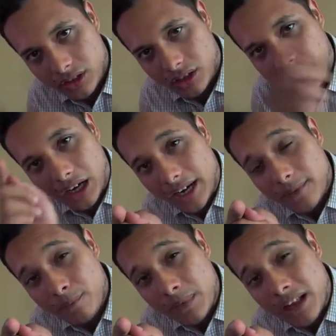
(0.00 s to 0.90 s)

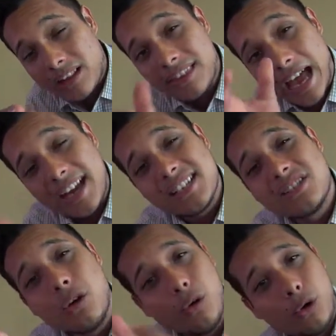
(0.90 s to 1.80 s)
Alright? That is
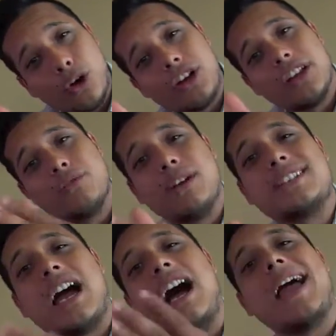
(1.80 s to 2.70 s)
the order in
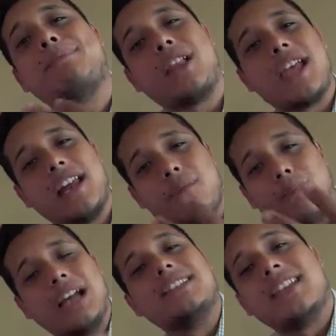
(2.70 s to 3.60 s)
which I plan out
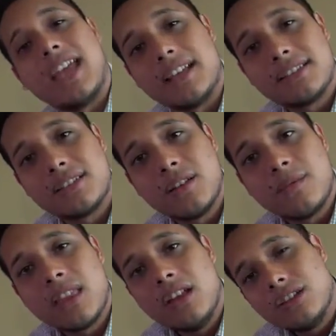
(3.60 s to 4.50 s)
my tanks.
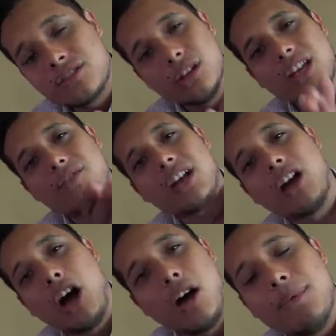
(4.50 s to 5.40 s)
So leave a
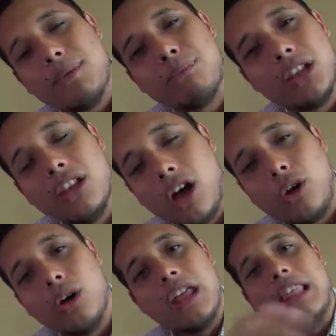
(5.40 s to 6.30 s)
comment
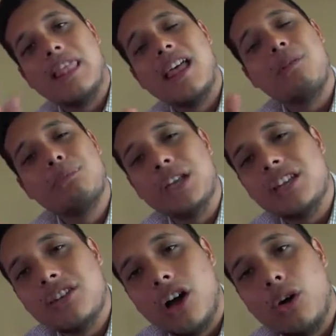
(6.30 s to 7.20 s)
below. Let me
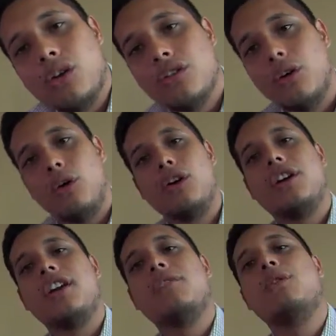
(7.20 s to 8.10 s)
know the
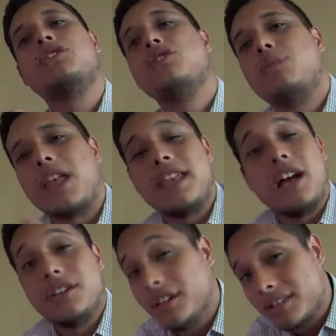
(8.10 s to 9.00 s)
order in which you plan
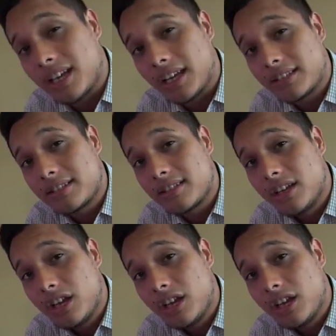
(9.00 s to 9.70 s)
out your tanks.